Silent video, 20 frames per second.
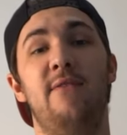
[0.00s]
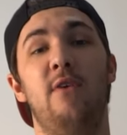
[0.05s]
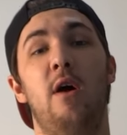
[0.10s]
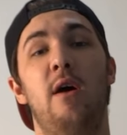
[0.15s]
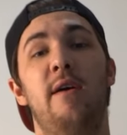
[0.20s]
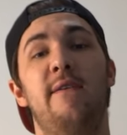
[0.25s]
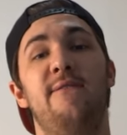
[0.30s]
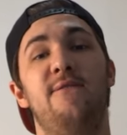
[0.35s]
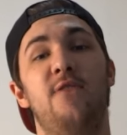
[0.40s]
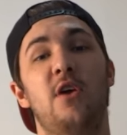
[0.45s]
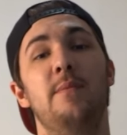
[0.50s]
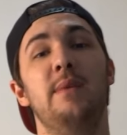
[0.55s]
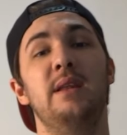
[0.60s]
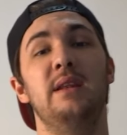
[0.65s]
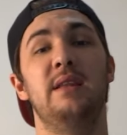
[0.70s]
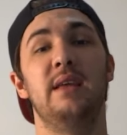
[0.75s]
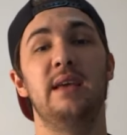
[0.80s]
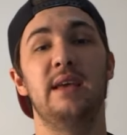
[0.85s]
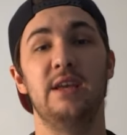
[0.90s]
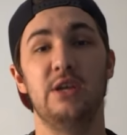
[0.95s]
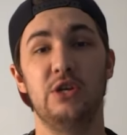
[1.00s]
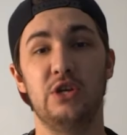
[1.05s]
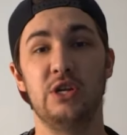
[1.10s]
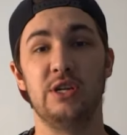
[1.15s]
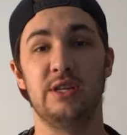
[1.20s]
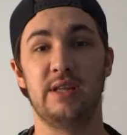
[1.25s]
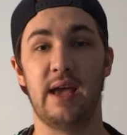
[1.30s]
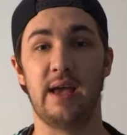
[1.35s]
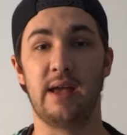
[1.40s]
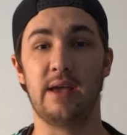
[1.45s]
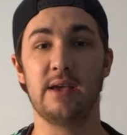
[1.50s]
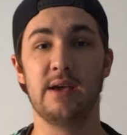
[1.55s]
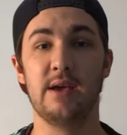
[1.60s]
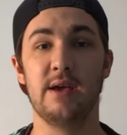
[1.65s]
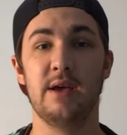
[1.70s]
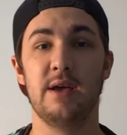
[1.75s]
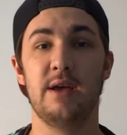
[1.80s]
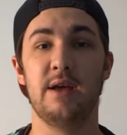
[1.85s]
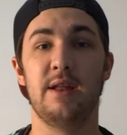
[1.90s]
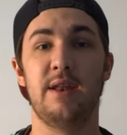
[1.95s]
our fermentation tank.
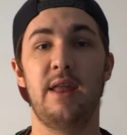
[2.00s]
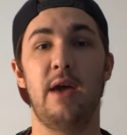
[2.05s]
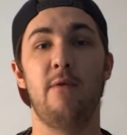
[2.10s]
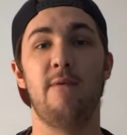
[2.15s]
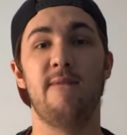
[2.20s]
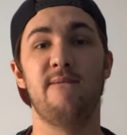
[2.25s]
Now